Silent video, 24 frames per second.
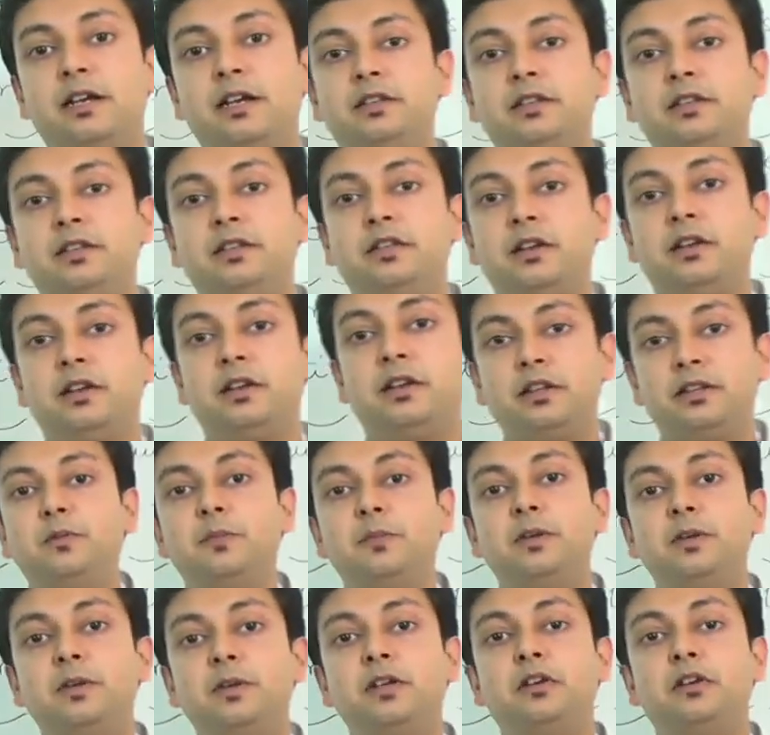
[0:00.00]
the, there will
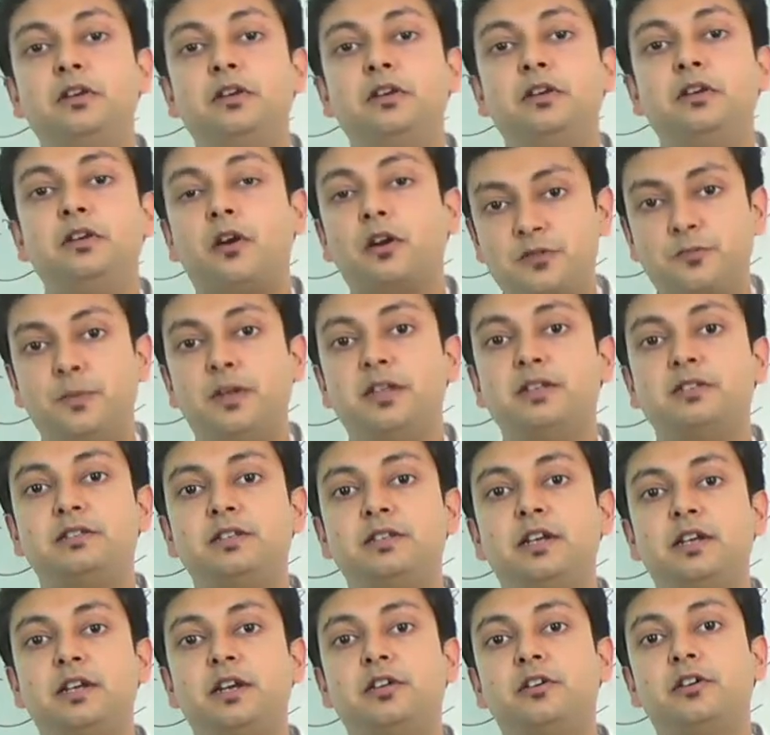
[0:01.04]
be a lot of expense
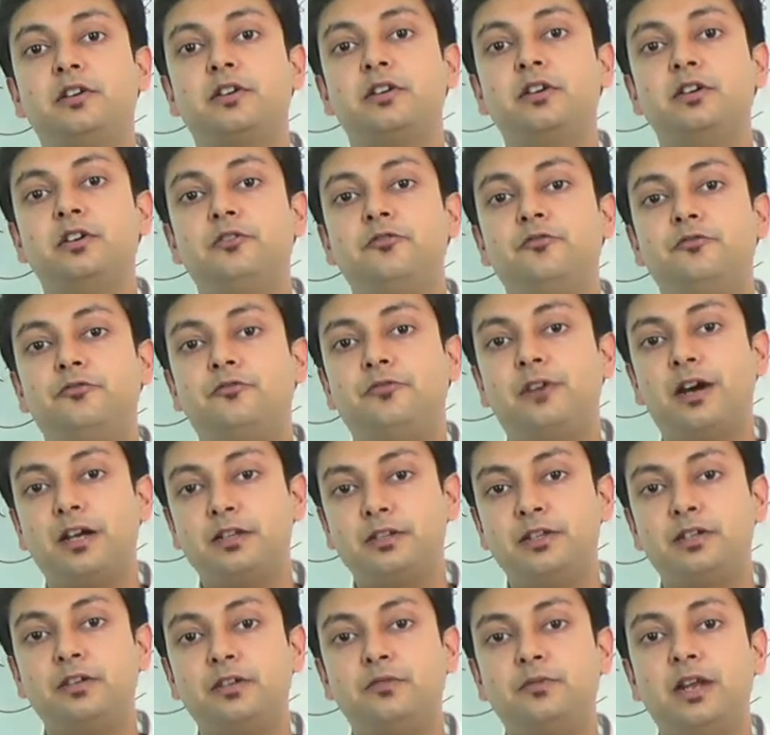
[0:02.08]
that your
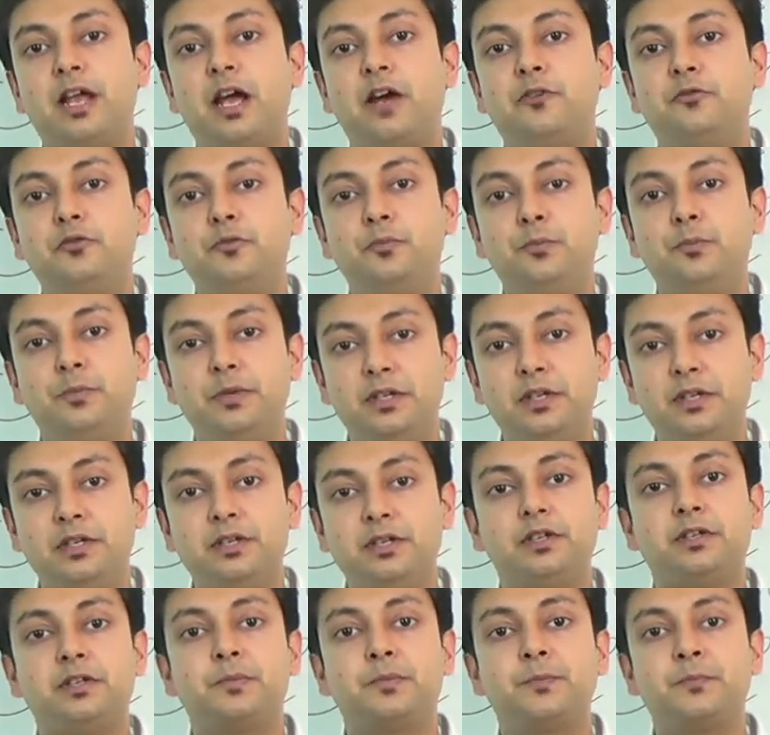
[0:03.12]
father will have to
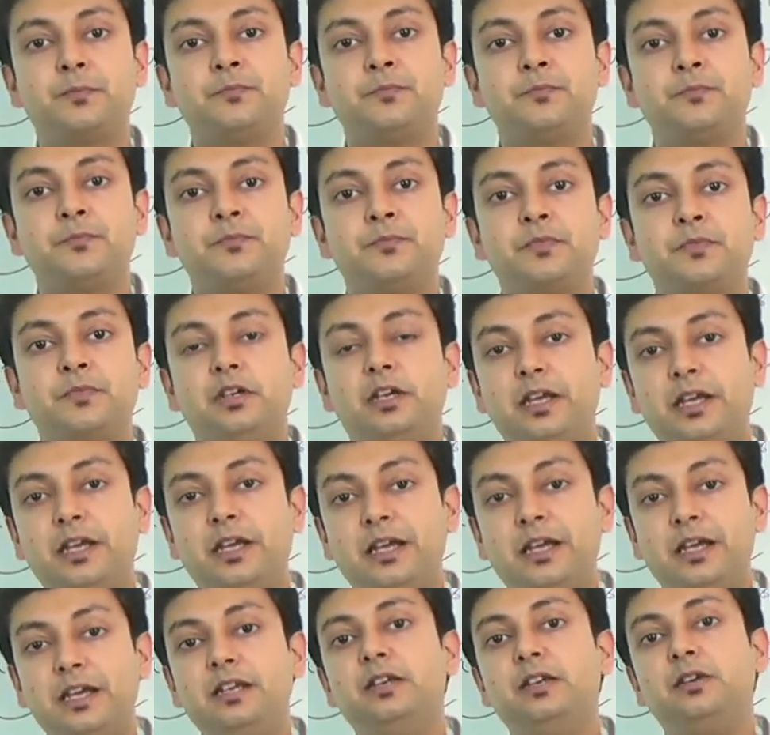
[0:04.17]
bear
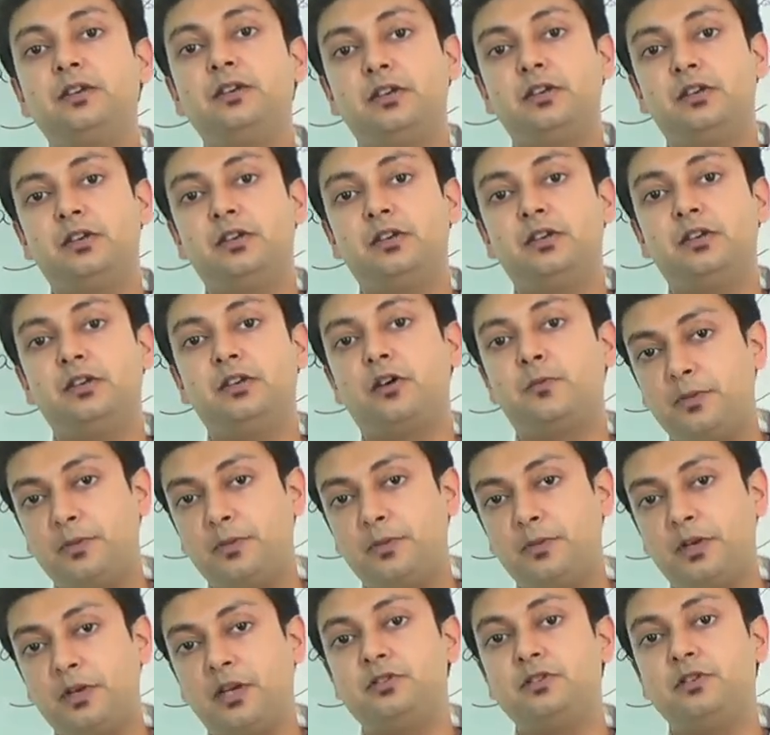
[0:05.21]
in your
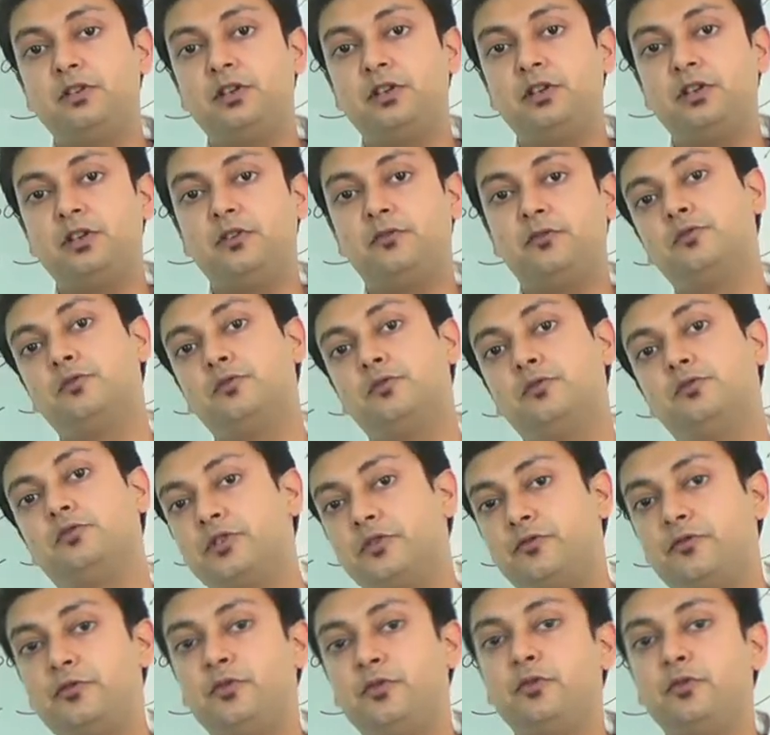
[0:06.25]
preparation if you
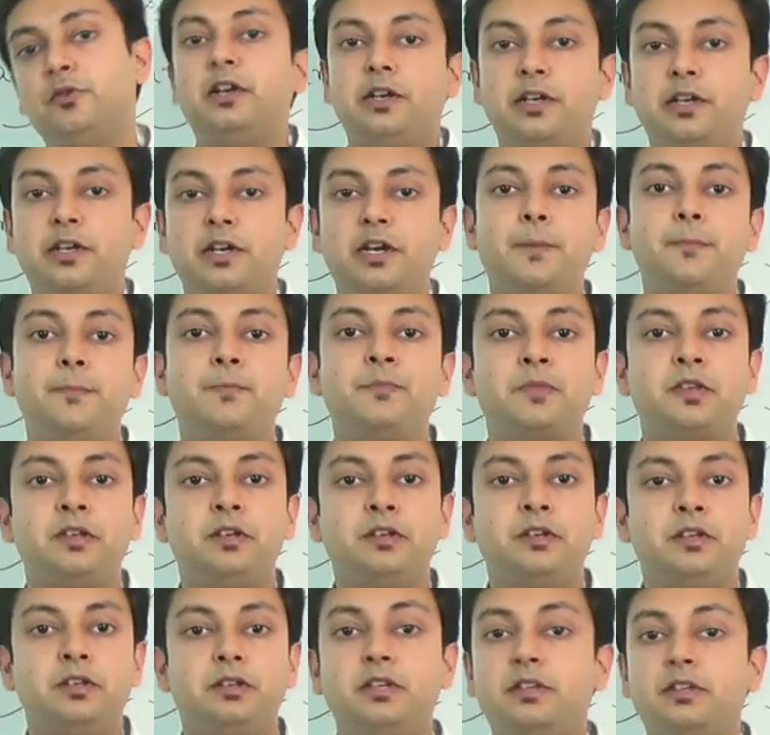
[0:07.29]
shift to india
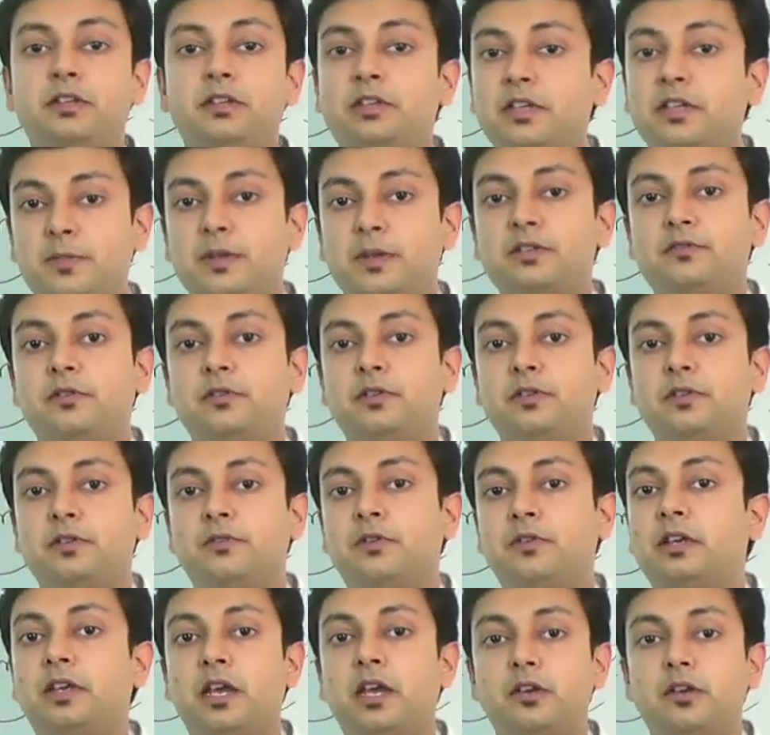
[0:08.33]
this expense
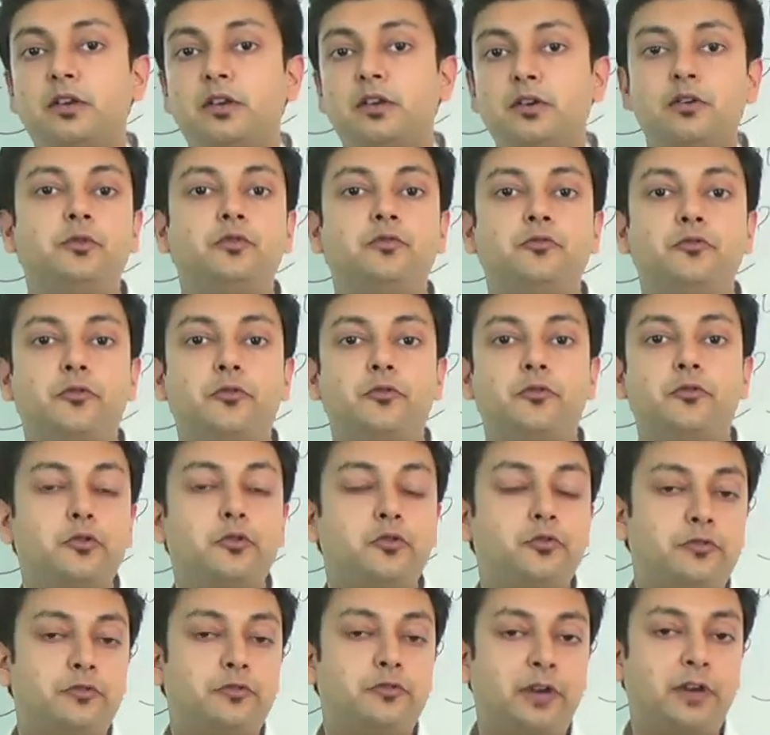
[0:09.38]
can go up to 4
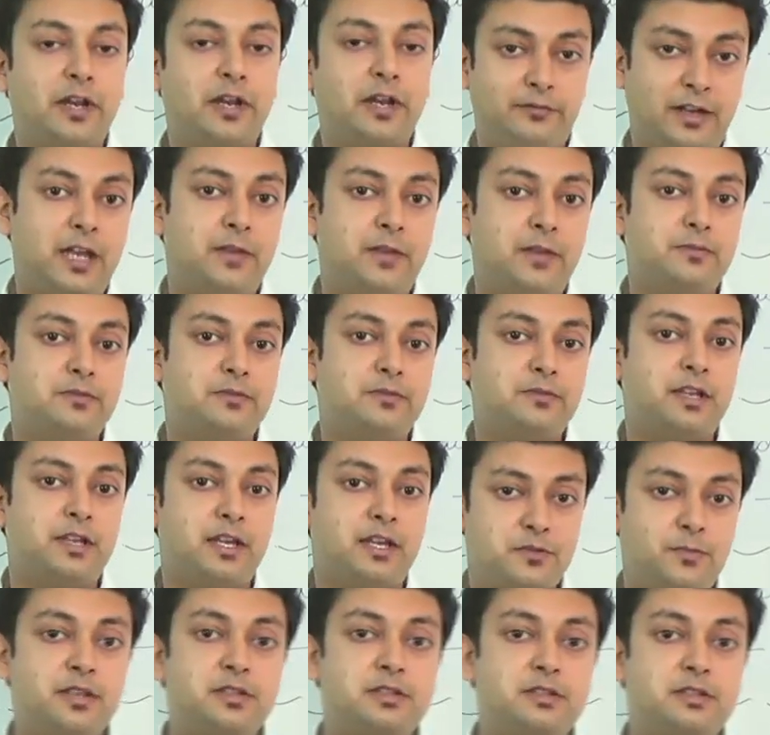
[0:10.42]
to 5 times the
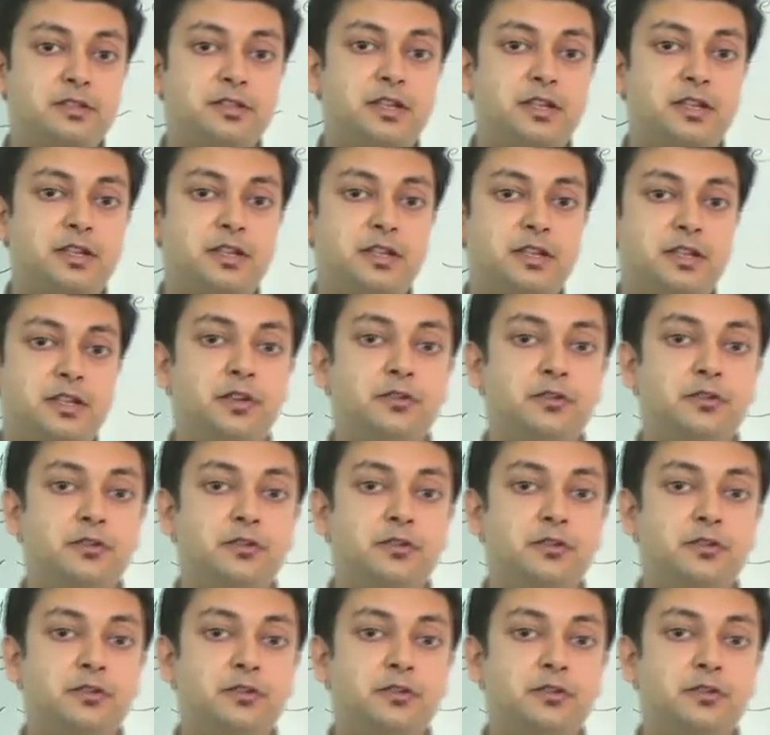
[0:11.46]
expense that you